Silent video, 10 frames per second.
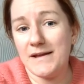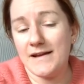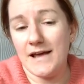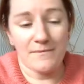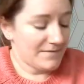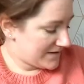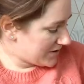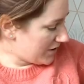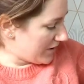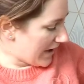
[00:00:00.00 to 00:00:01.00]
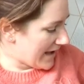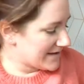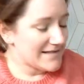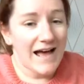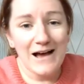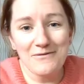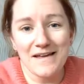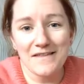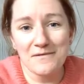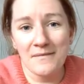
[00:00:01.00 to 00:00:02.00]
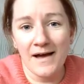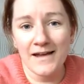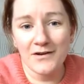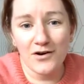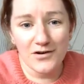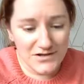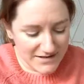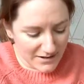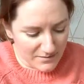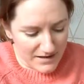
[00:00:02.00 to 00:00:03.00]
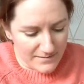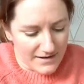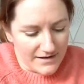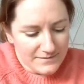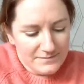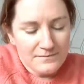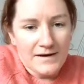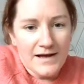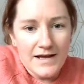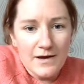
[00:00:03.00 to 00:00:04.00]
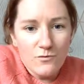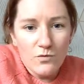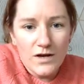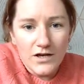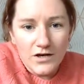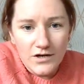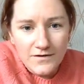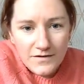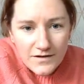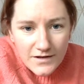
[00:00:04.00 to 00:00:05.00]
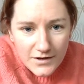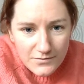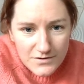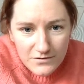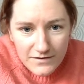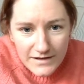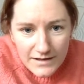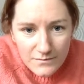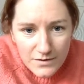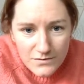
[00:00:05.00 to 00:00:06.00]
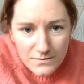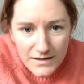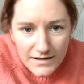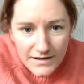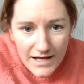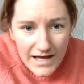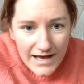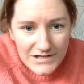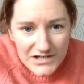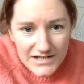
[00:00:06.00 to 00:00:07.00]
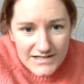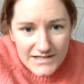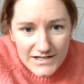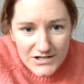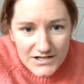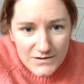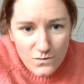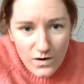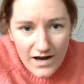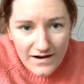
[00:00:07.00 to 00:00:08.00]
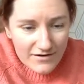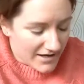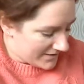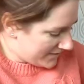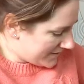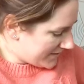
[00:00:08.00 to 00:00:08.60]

B&M. So I'll start with my gorgeous little baby, my Willow, who's currently in a mood with me. As you can see, she is wearing